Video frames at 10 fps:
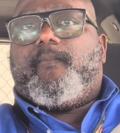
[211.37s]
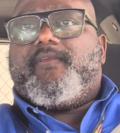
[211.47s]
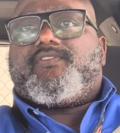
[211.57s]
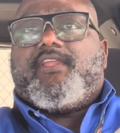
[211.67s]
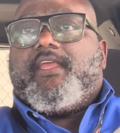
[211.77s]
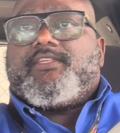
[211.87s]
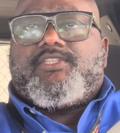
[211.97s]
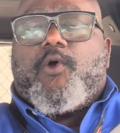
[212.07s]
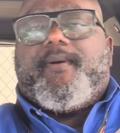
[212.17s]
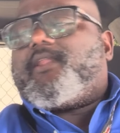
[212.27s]
is
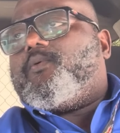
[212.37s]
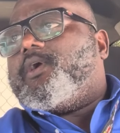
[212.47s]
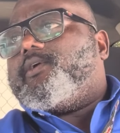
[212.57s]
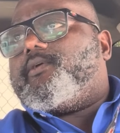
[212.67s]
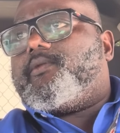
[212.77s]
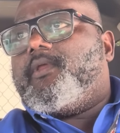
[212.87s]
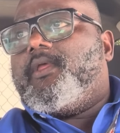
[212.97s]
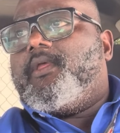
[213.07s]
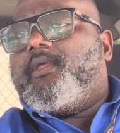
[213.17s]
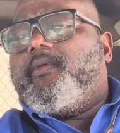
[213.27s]
no better word.
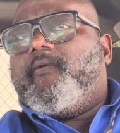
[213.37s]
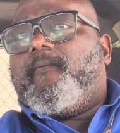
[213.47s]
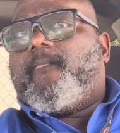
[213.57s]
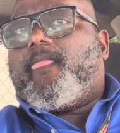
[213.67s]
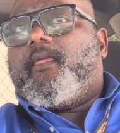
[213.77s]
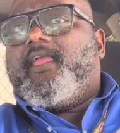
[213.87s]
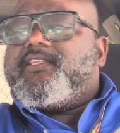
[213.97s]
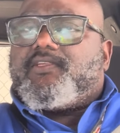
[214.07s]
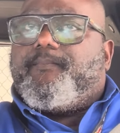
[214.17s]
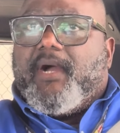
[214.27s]

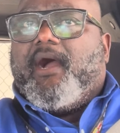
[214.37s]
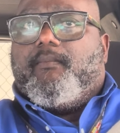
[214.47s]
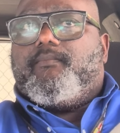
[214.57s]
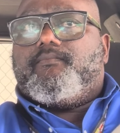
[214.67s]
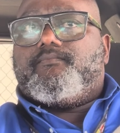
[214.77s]
He's a bum.